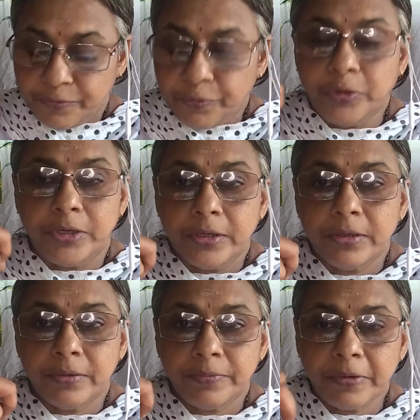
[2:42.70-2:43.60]
foot
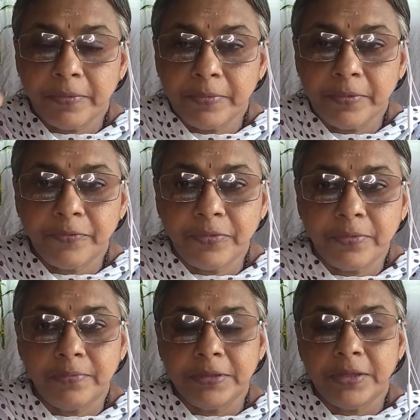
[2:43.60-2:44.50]
from
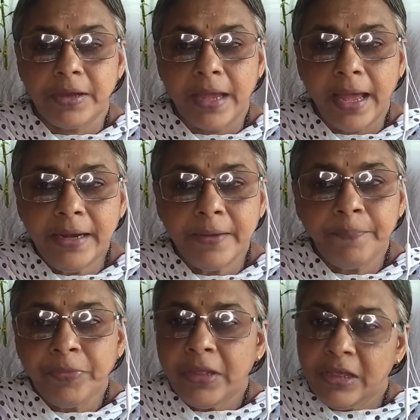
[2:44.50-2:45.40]
with your hand
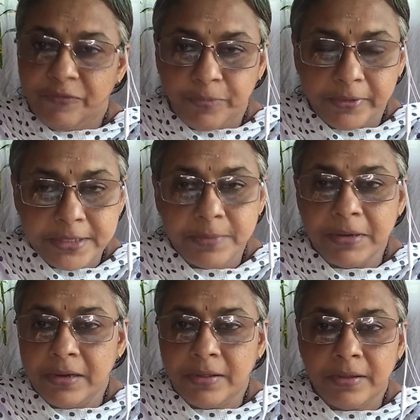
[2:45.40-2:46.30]
if
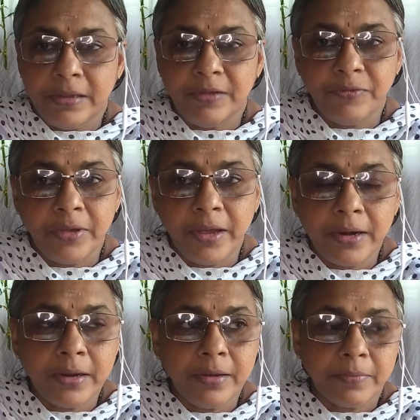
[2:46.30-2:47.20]
possible. If you
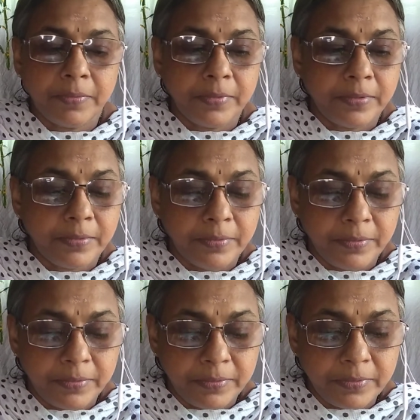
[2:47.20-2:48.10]
are
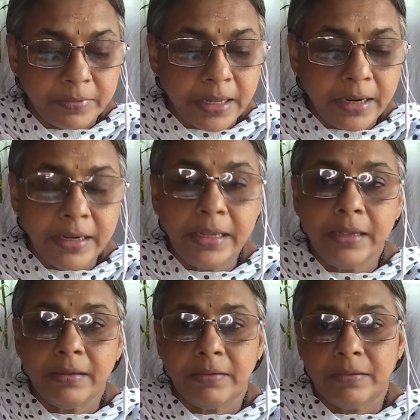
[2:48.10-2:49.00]
thoroughly